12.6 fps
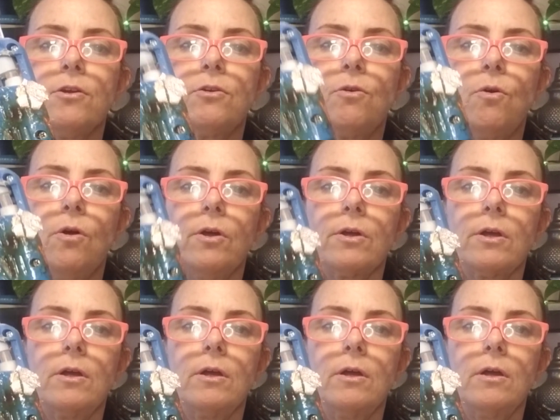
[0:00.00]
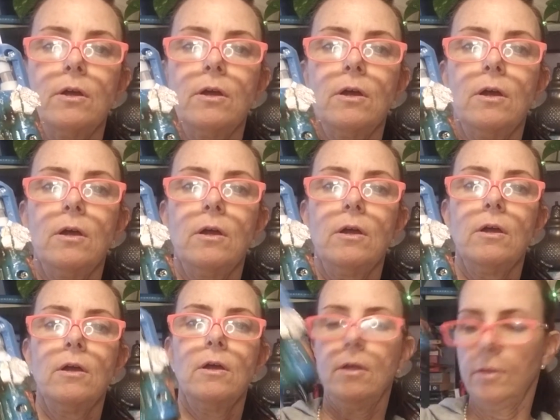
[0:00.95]
cork
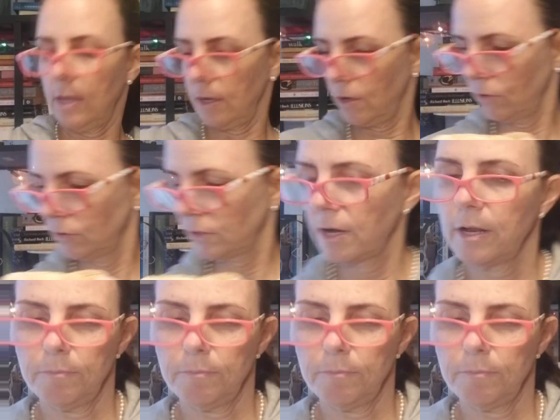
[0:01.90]
that goes kind